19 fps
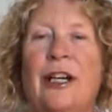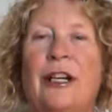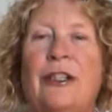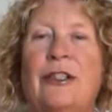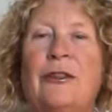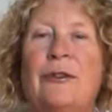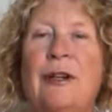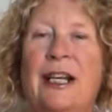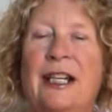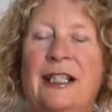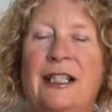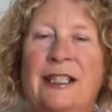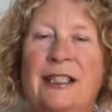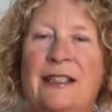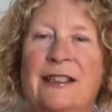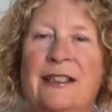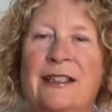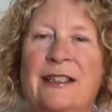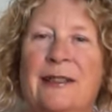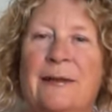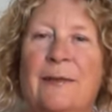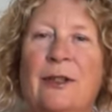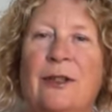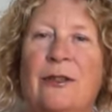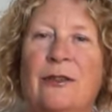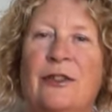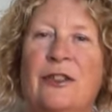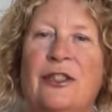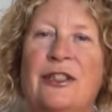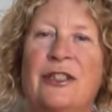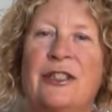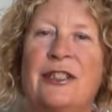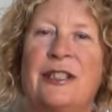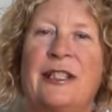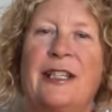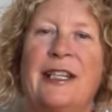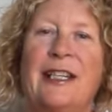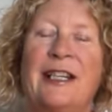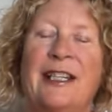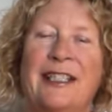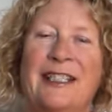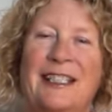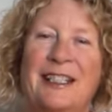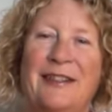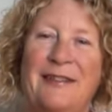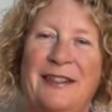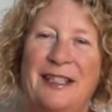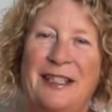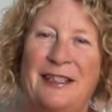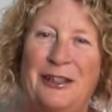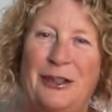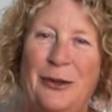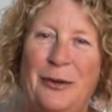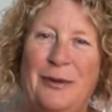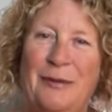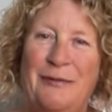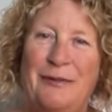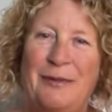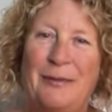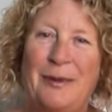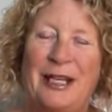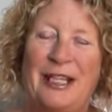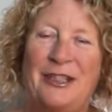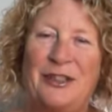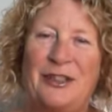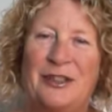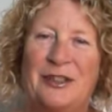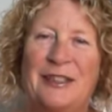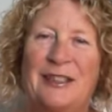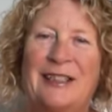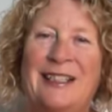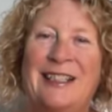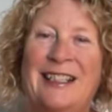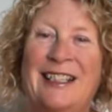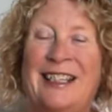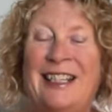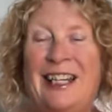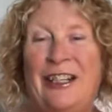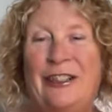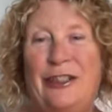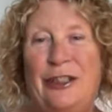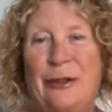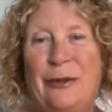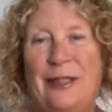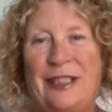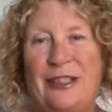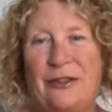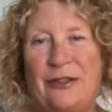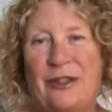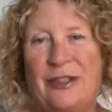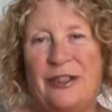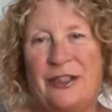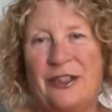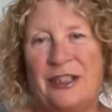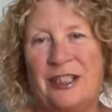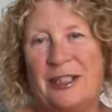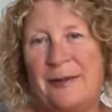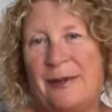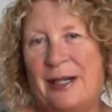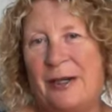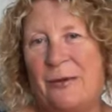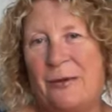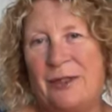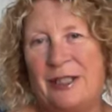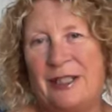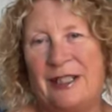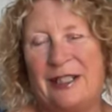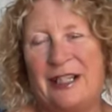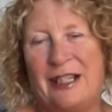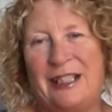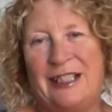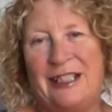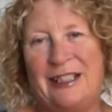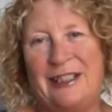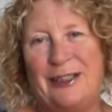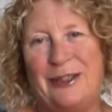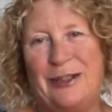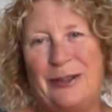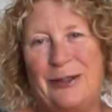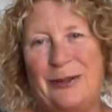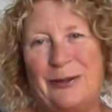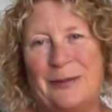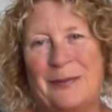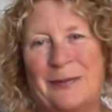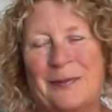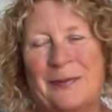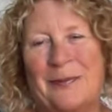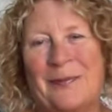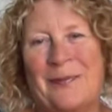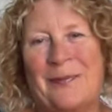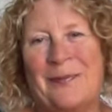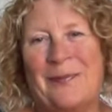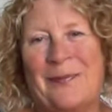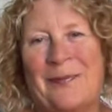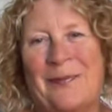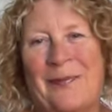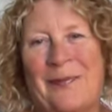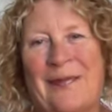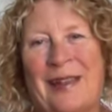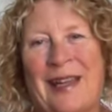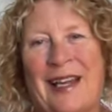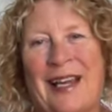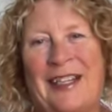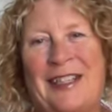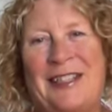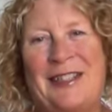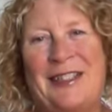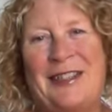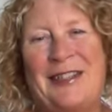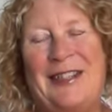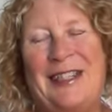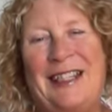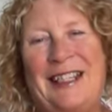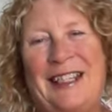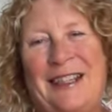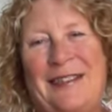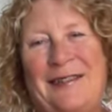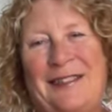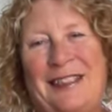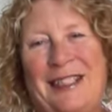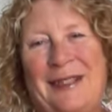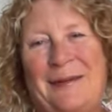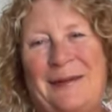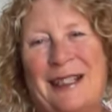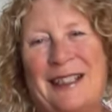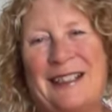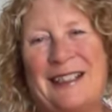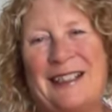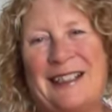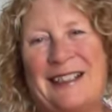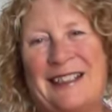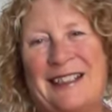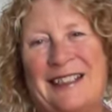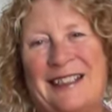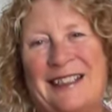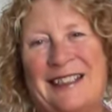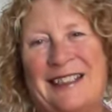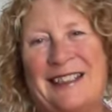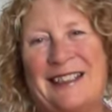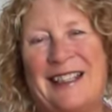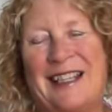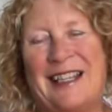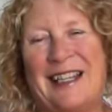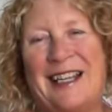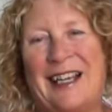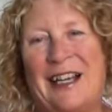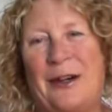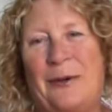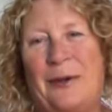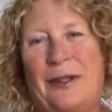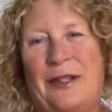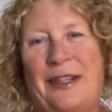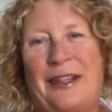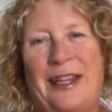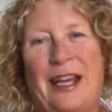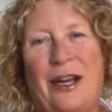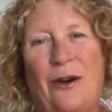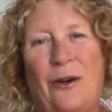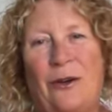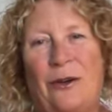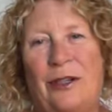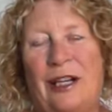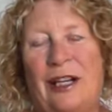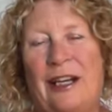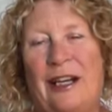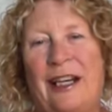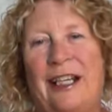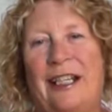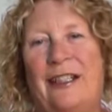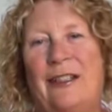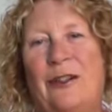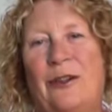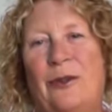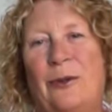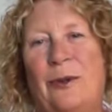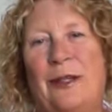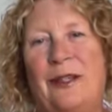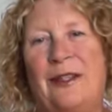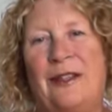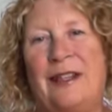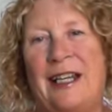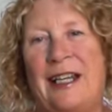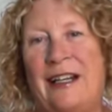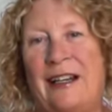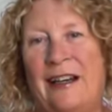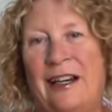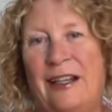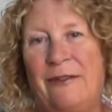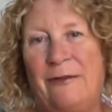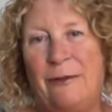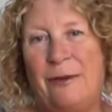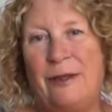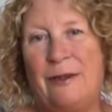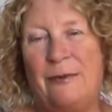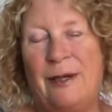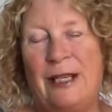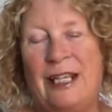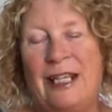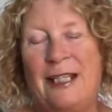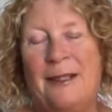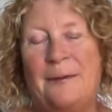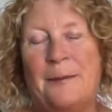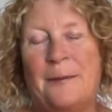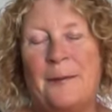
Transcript: directly to the subconscious, to give it new information and new instructions about what I'd like it to do. And so the EFT Masterclasses, whether they're online or whether they're live with me,